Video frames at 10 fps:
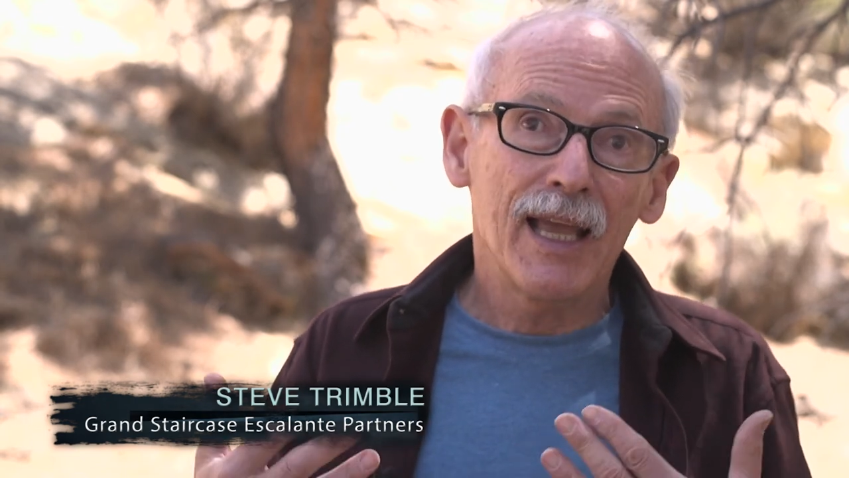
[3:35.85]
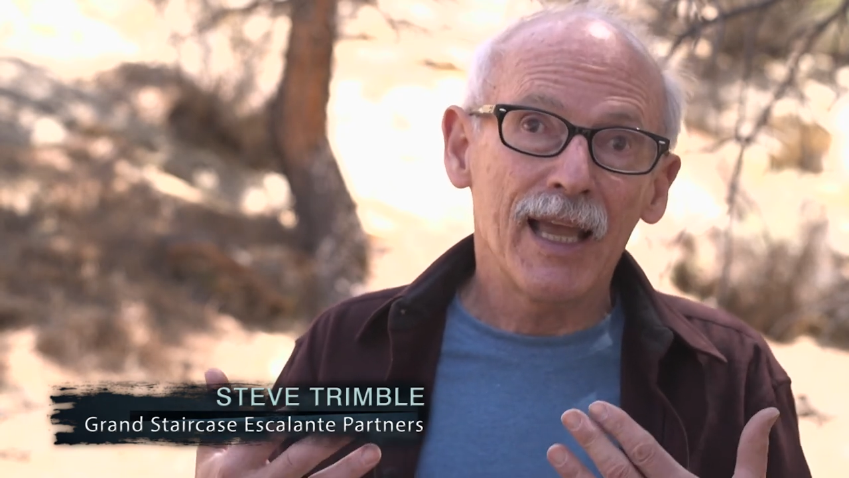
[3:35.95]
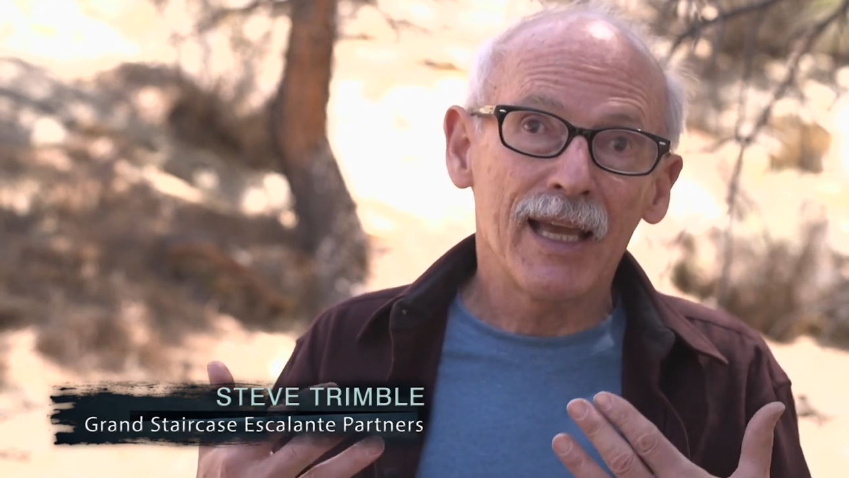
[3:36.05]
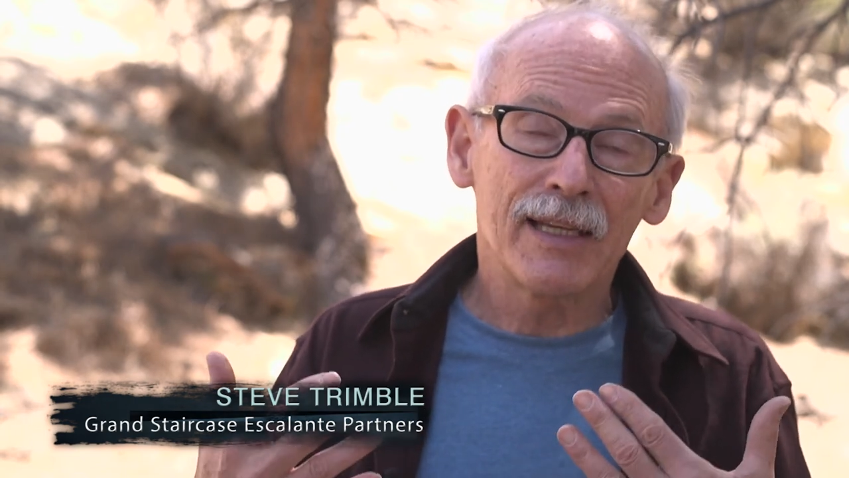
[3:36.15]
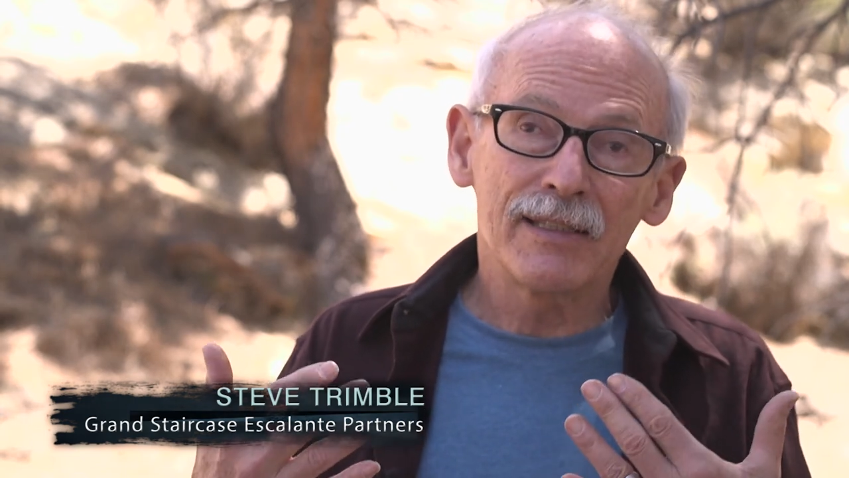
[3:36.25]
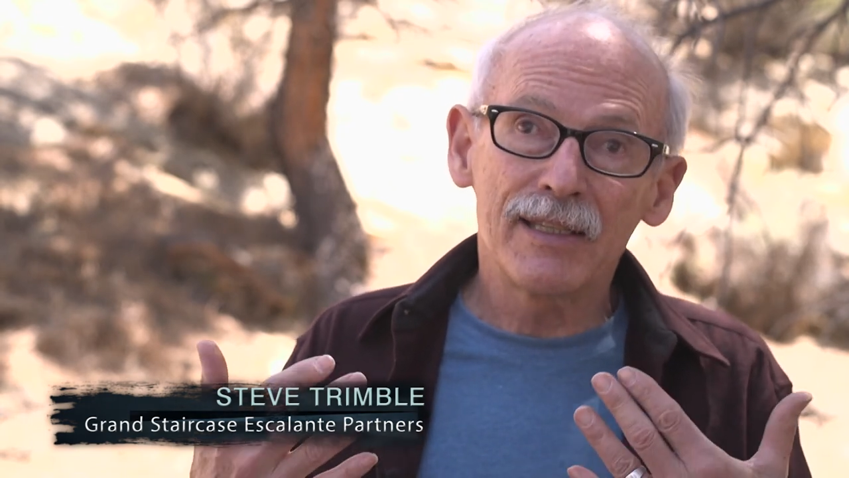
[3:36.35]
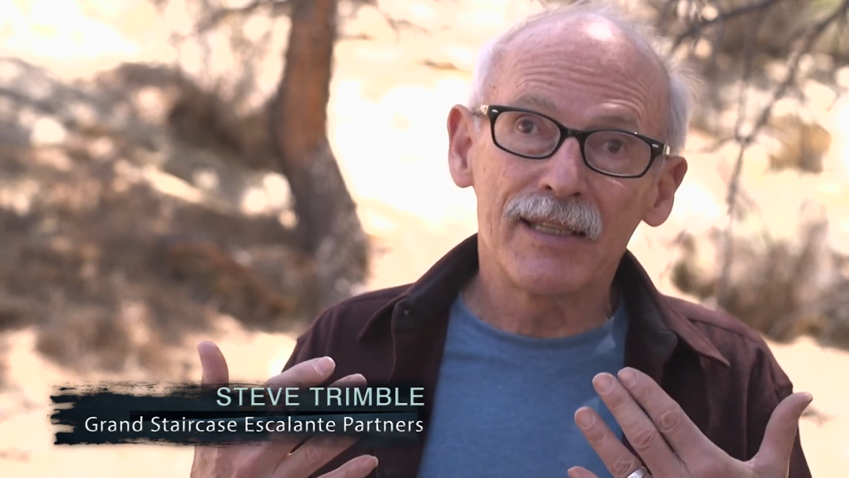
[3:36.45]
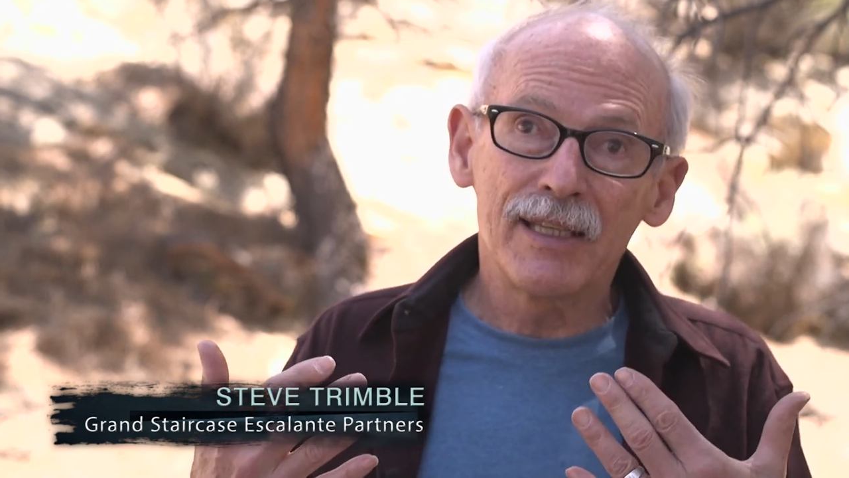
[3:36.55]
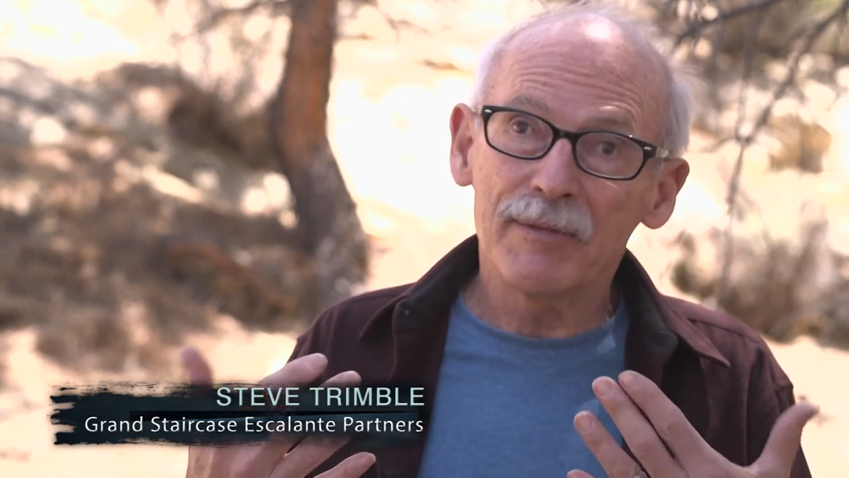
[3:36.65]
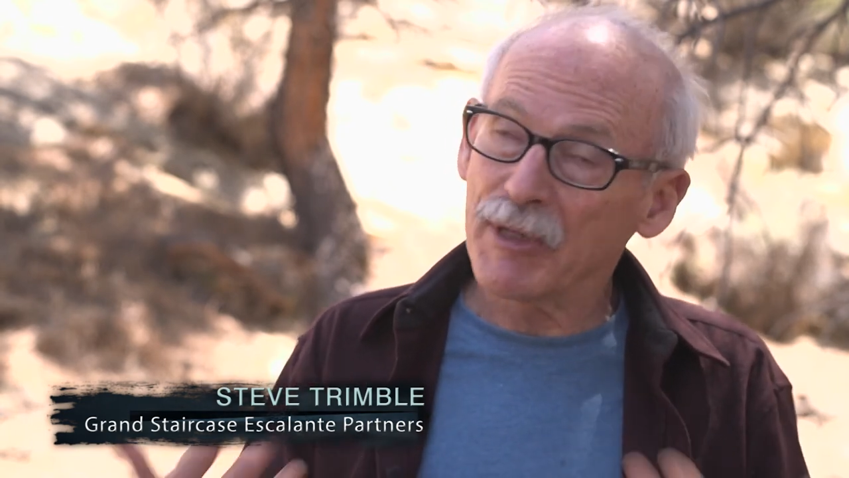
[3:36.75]
And
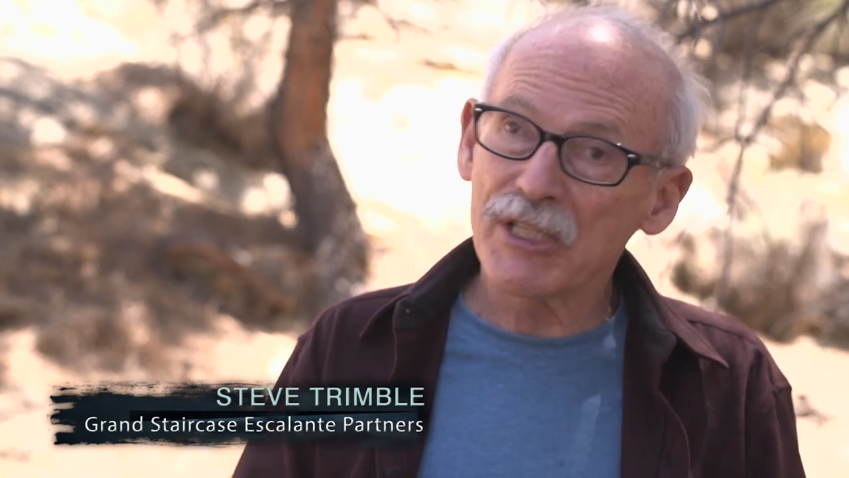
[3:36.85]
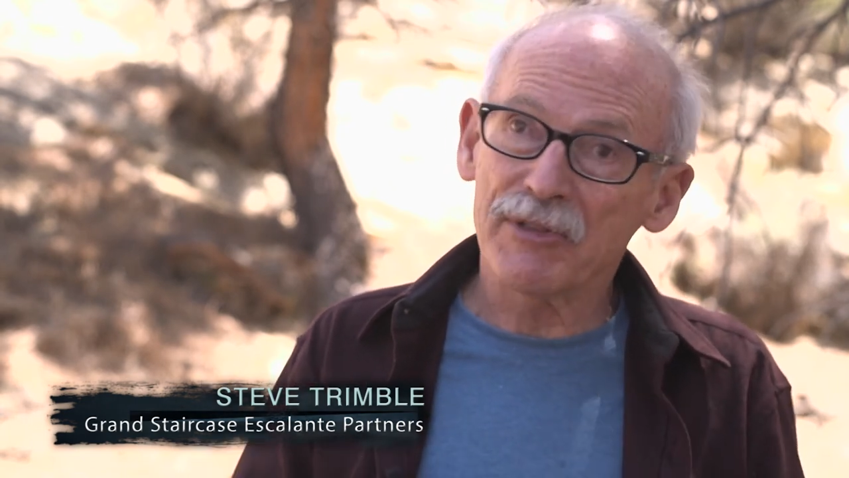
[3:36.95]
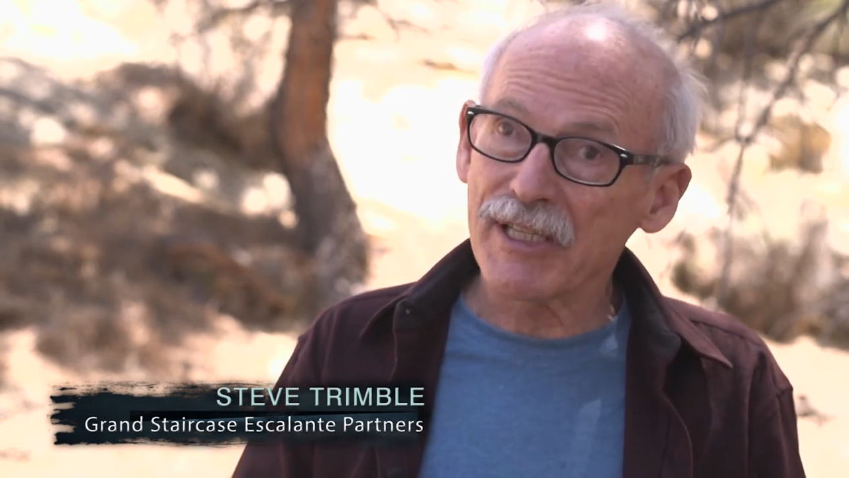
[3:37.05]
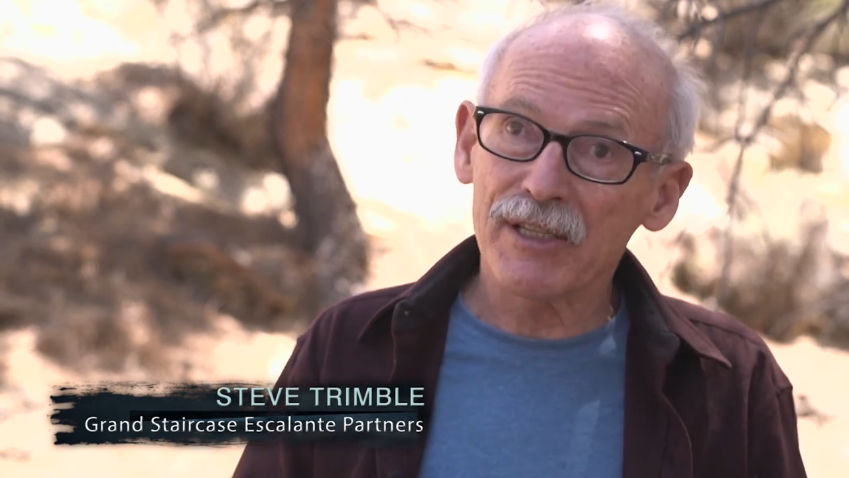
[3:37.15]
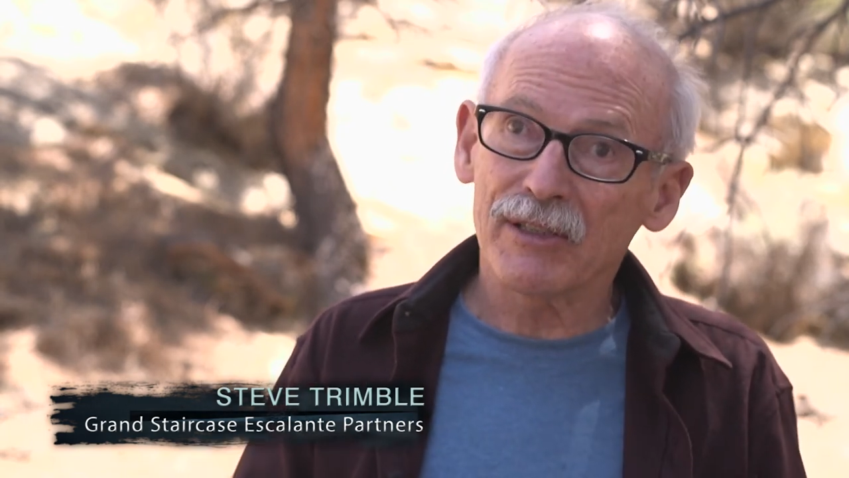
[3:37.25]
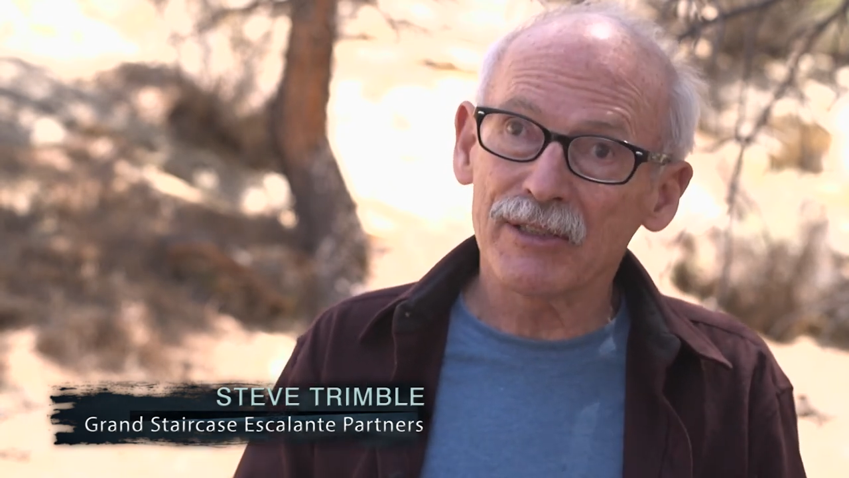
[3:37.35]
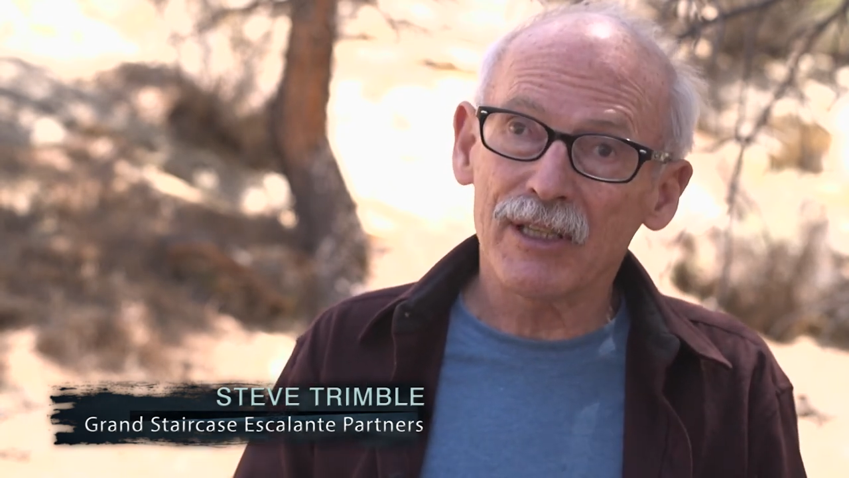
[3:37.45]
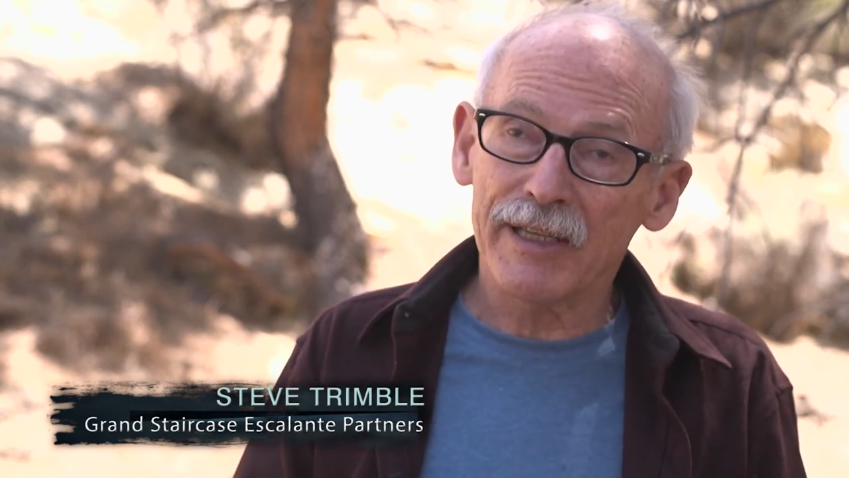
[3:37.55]
the administration learned a